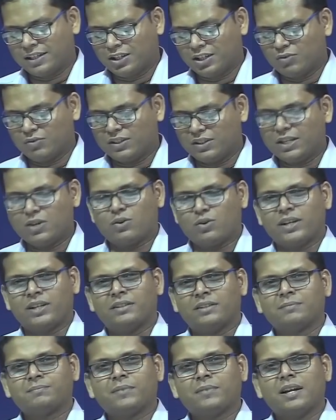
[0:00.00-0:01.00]
You will say, okay,
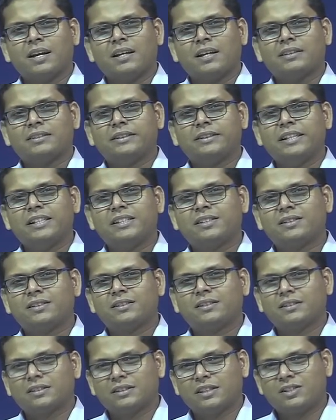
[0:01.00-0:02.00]
this
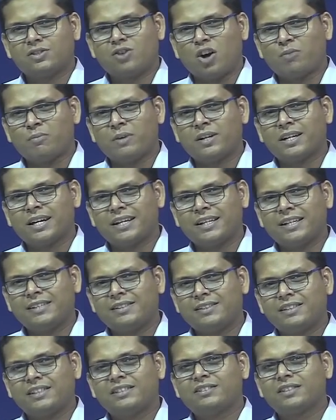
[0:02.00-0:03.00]
document contains
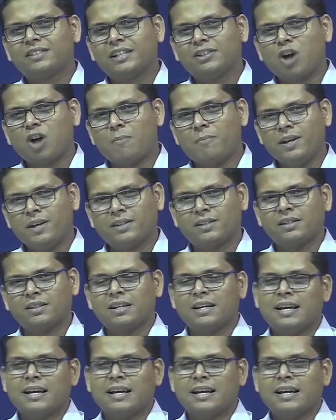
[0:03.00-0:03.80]
these three topics,